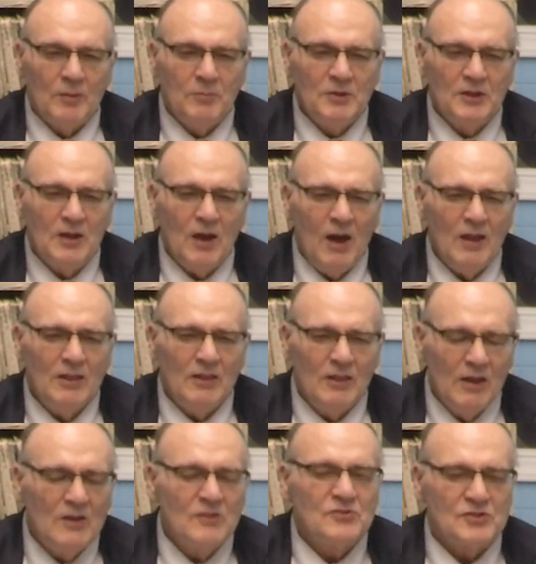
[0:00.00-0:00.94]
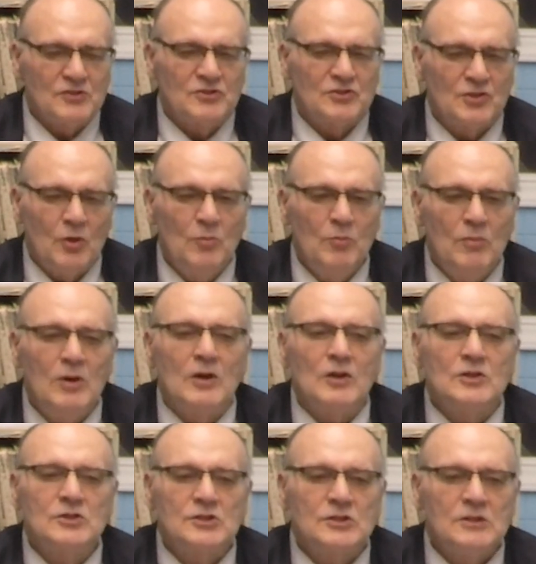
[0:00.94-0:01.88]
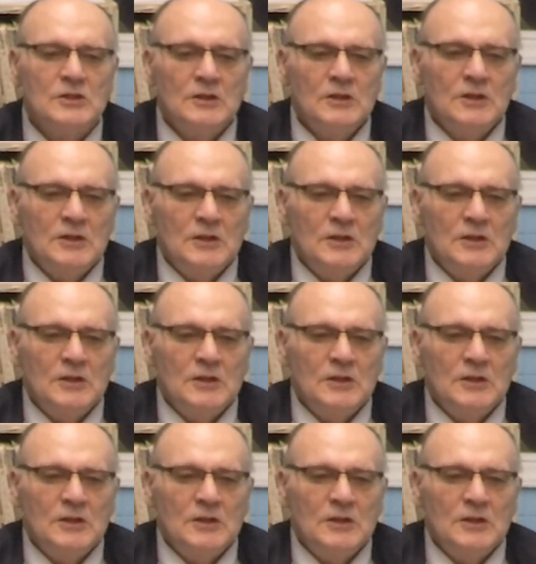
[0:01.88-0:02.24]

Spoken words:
I mean, God loves us so much.